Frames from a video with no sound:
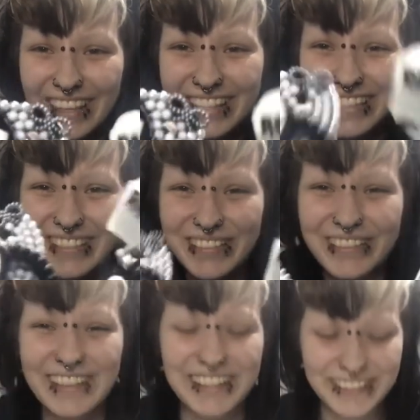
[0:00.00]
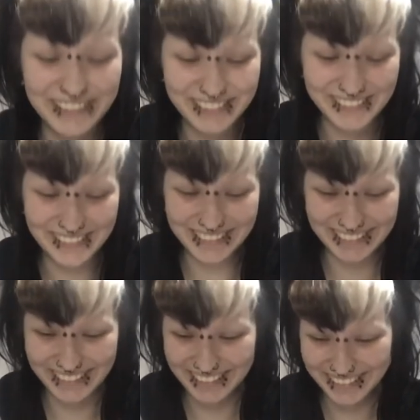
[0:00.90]
They're so cute.
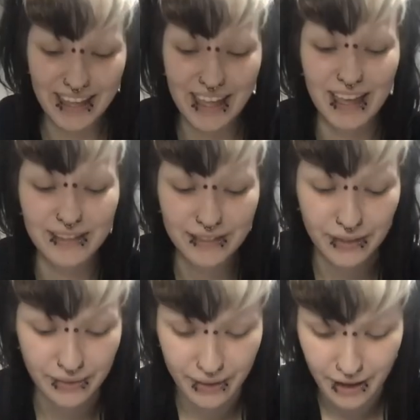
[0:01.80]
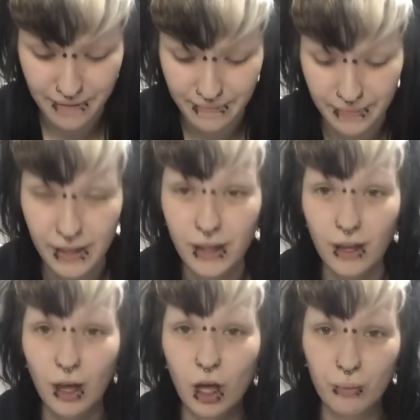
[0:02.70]
Yeah, so um,
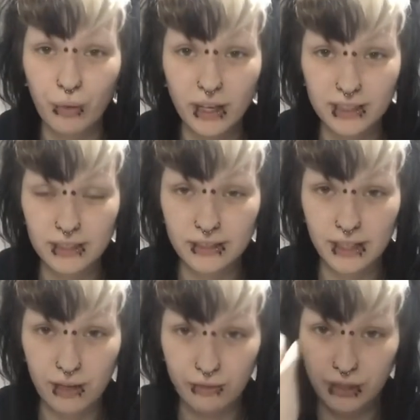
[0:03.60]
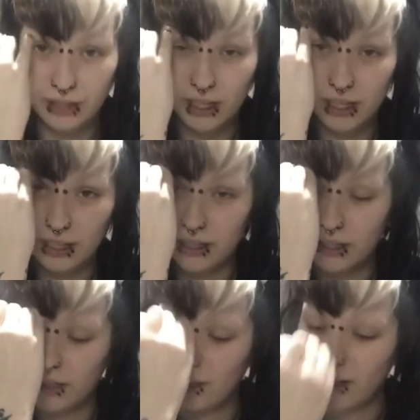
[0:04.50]
her price list and everything,
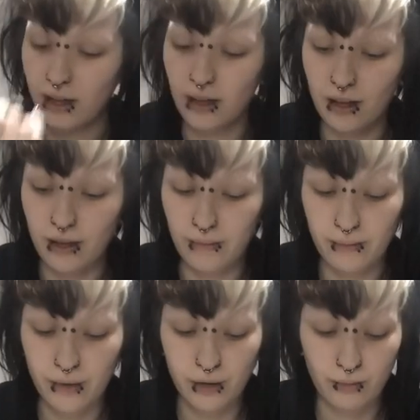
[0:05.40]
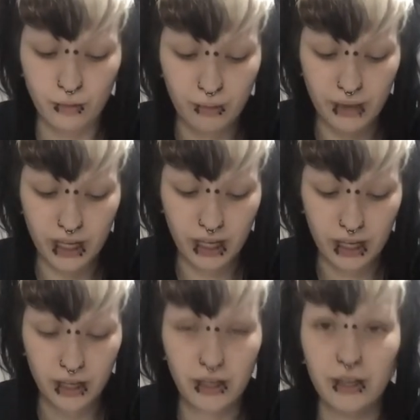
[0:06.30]
um, will
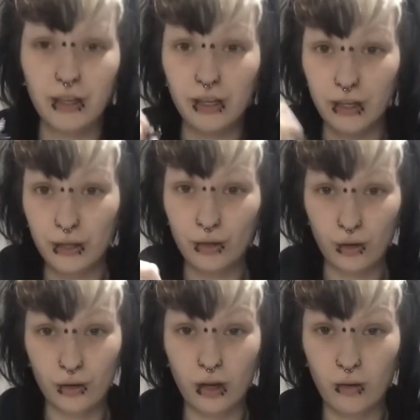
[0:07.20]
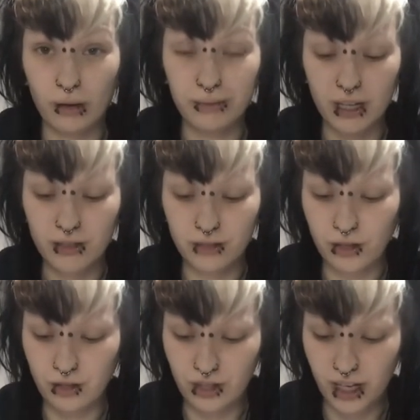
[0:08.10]
be on her website so
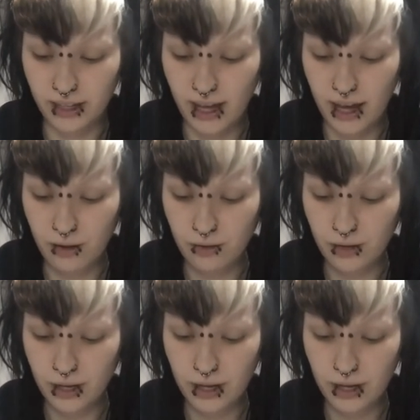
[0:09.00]
you can check that out.